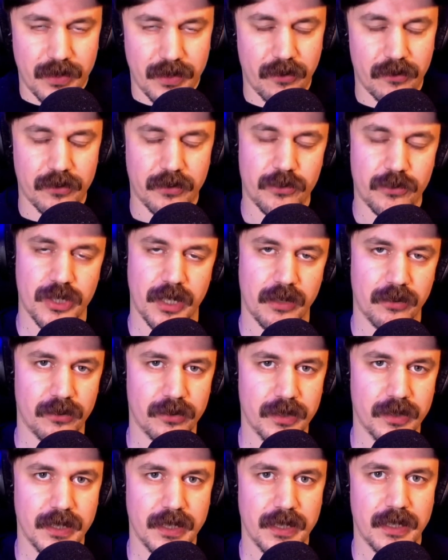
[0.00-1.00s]
here on this
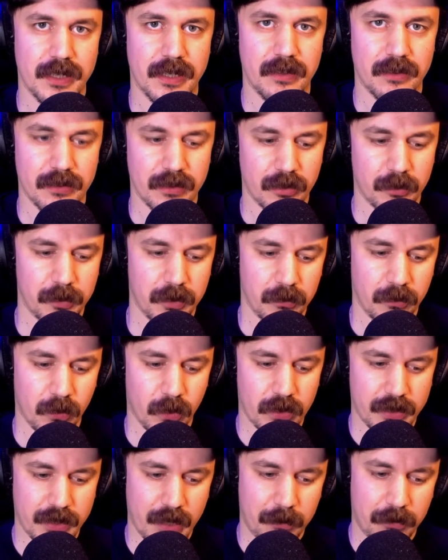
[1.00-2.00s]
channel in a little bit
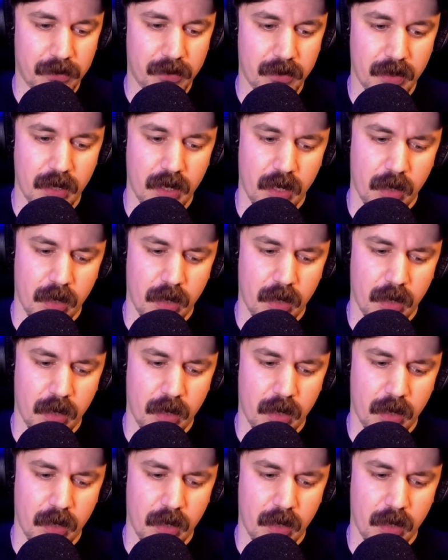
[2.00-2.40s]
more depth.